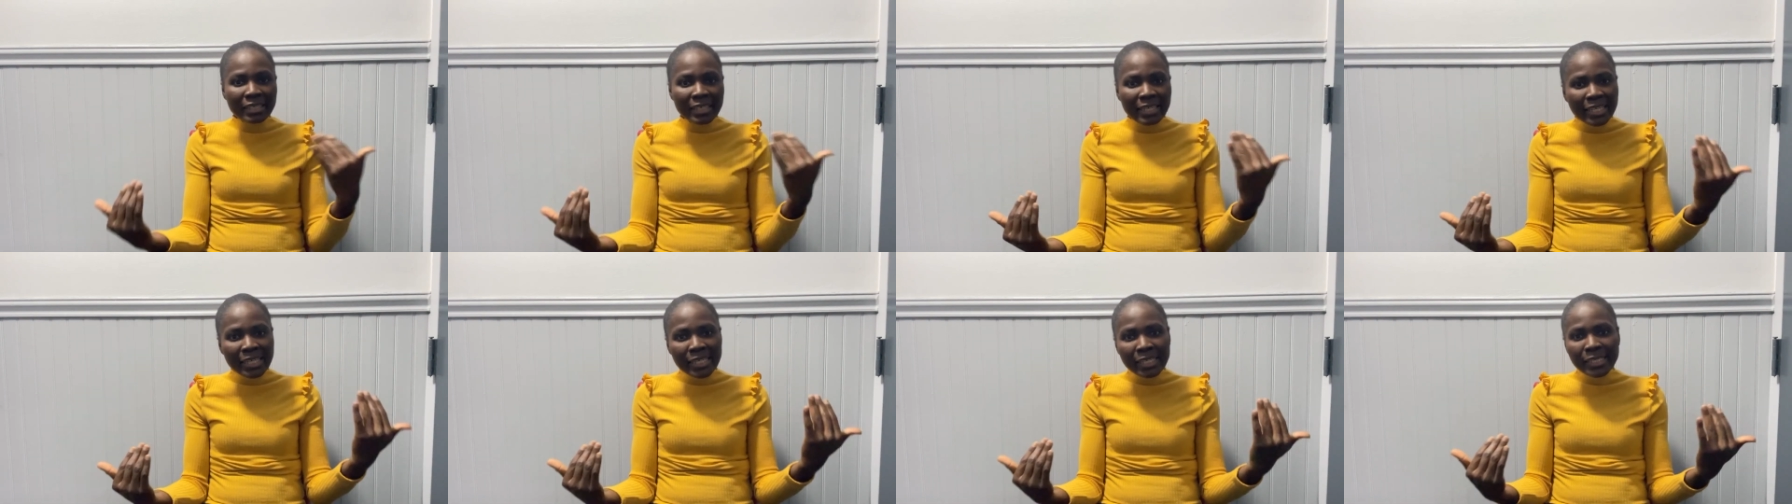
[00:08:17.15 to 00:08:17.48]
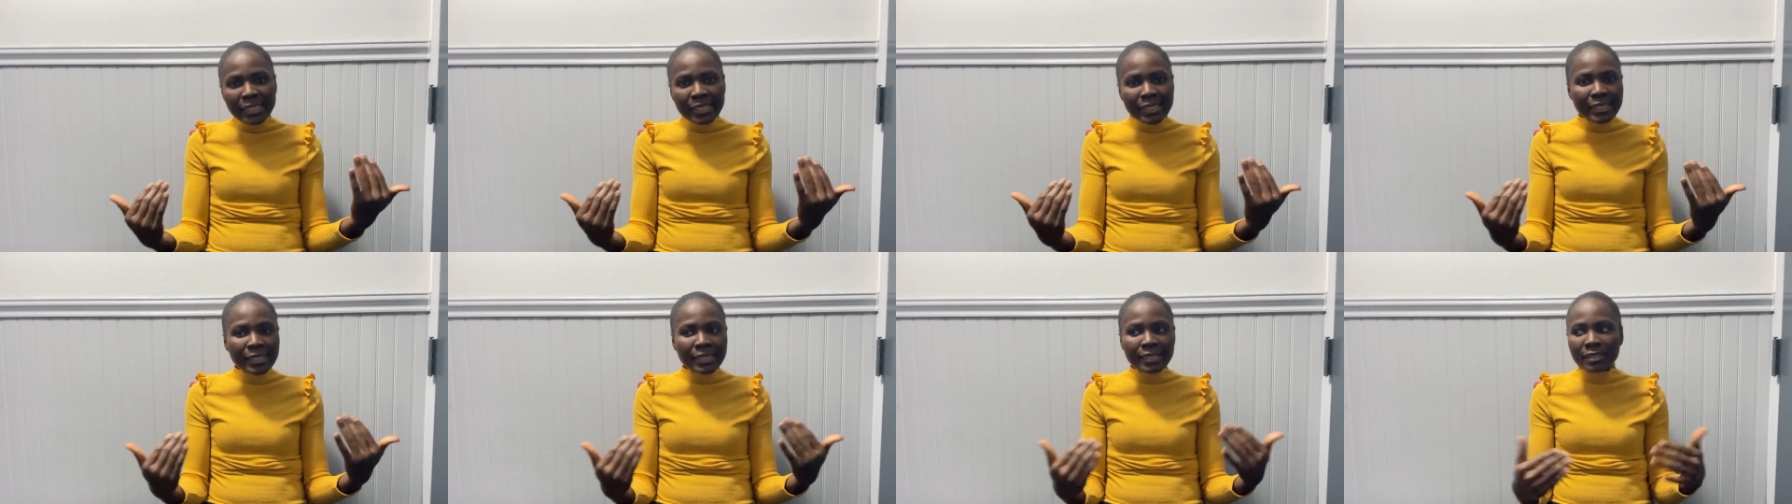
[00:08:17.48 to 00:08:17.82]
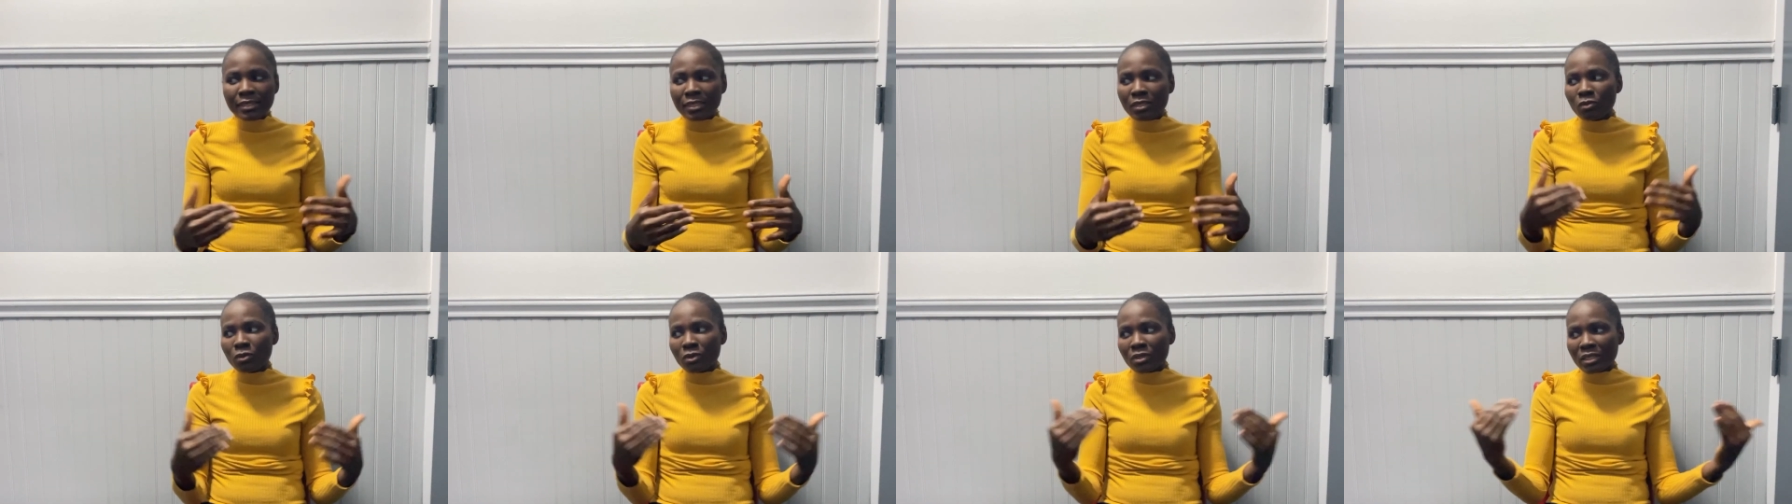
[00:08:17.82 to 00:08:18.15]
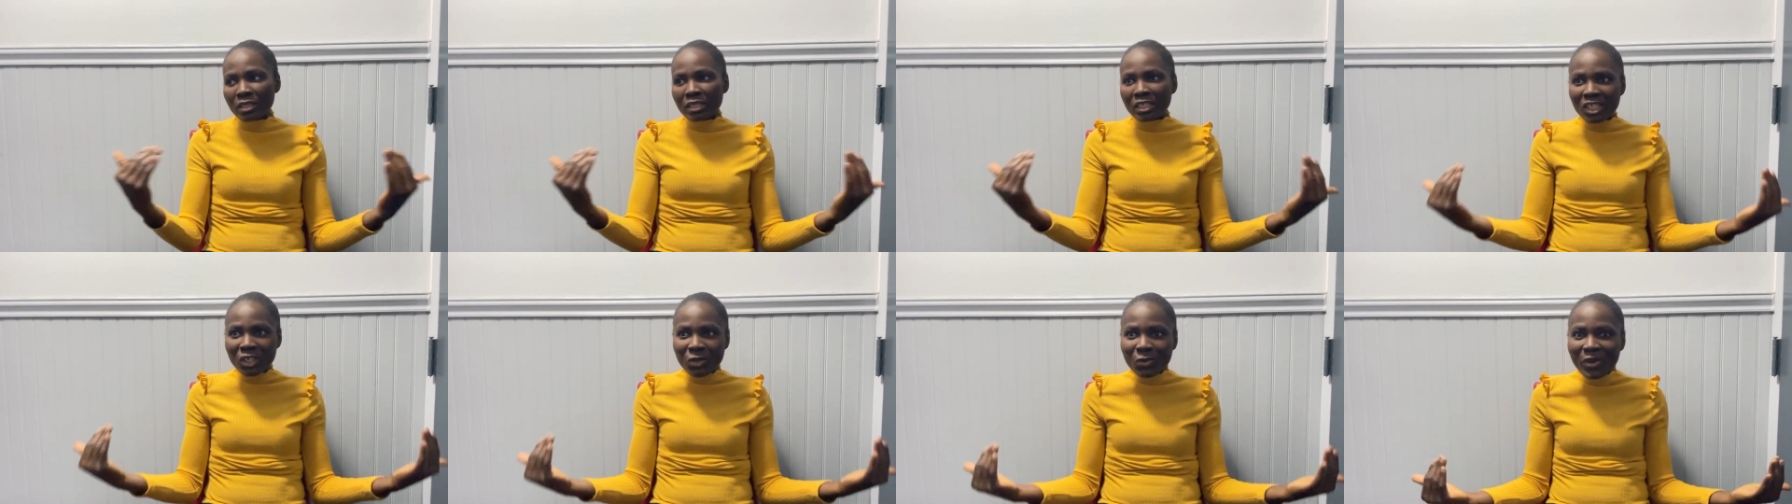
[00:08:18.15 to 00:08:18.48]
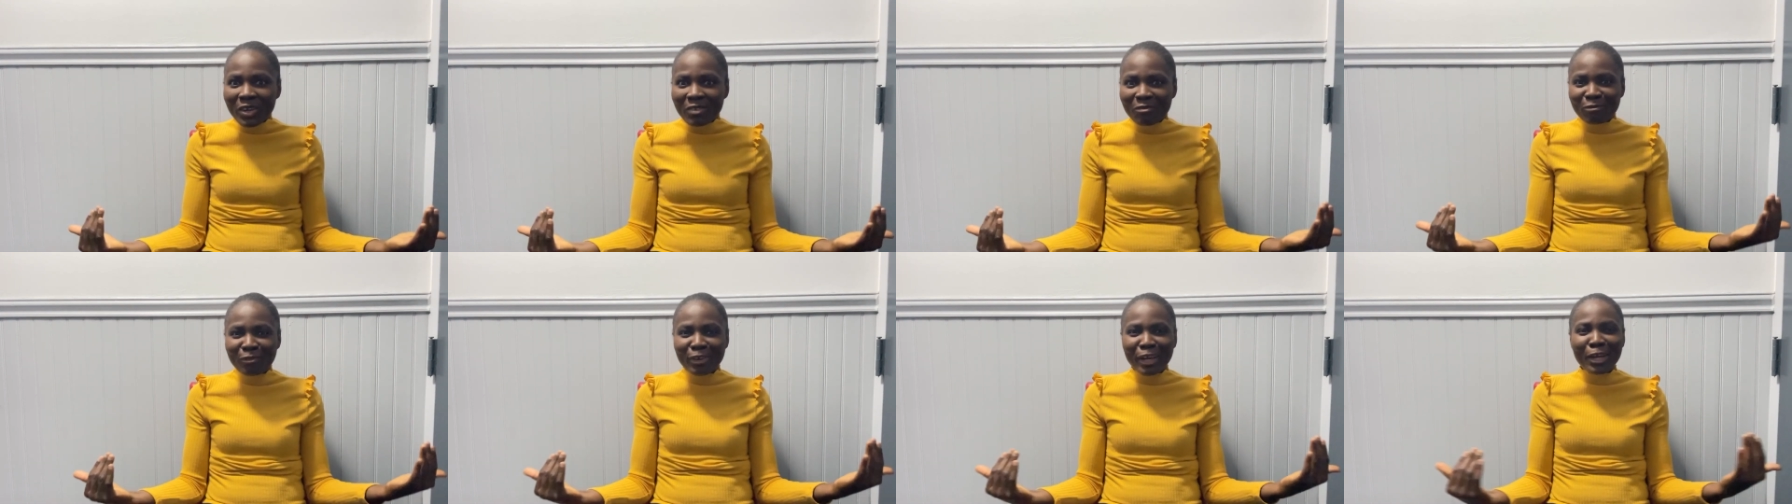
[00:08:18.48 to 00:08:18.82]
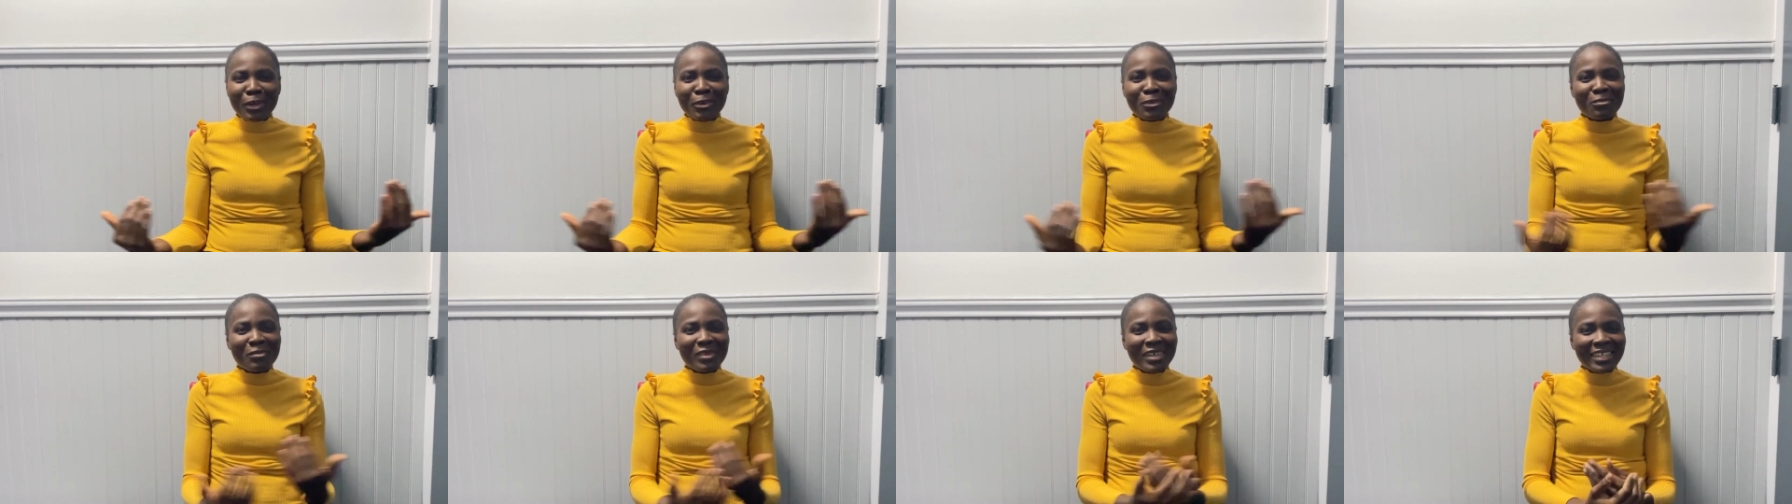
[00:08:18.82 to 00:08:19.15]
in, it was a new
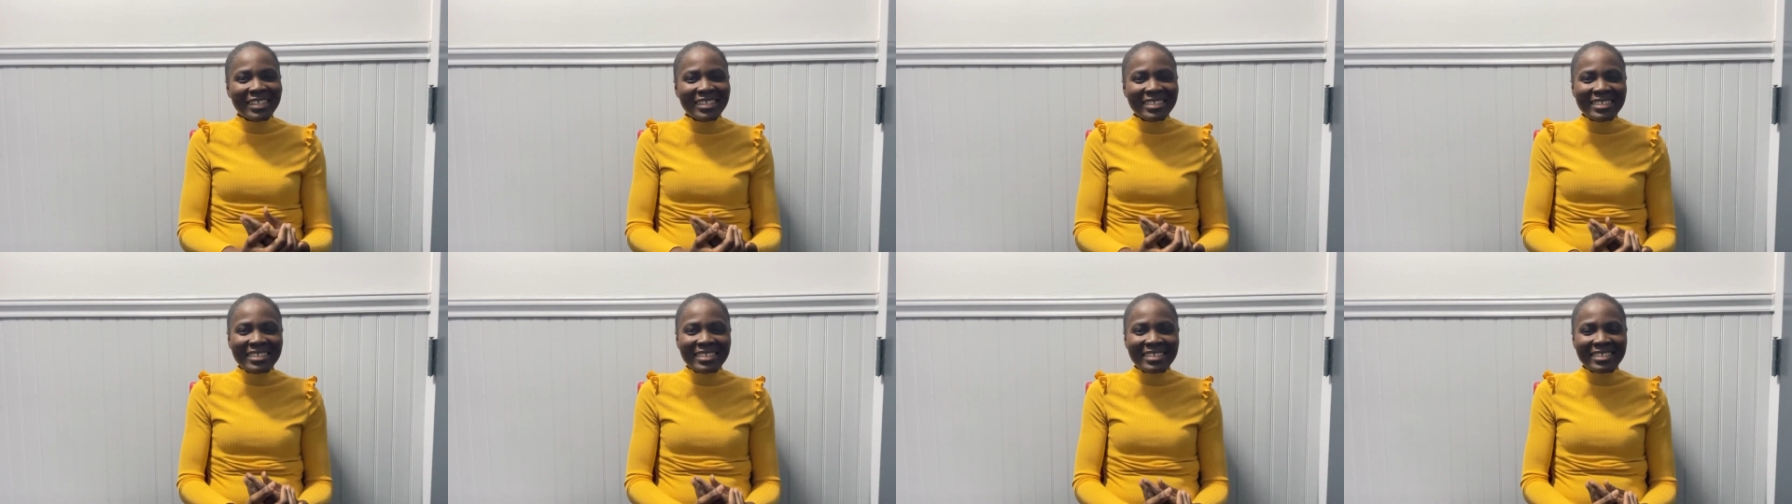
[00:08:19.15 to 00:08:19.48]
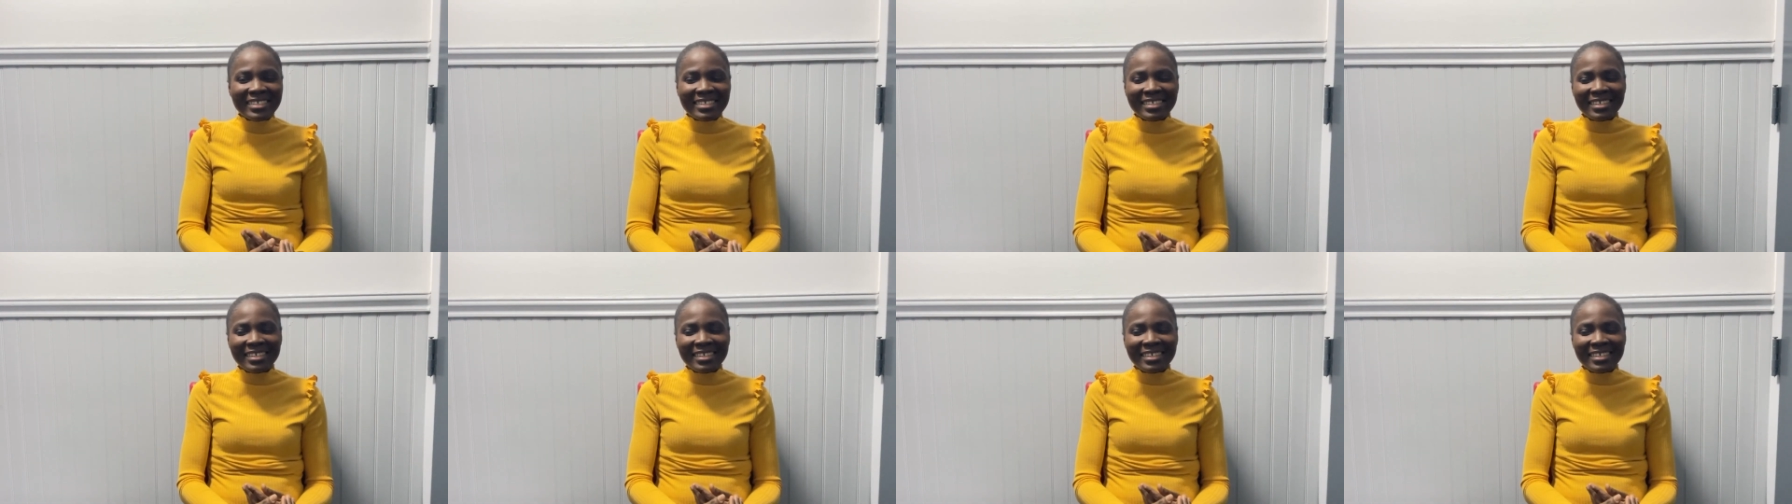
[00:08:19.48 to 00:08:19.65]
environment.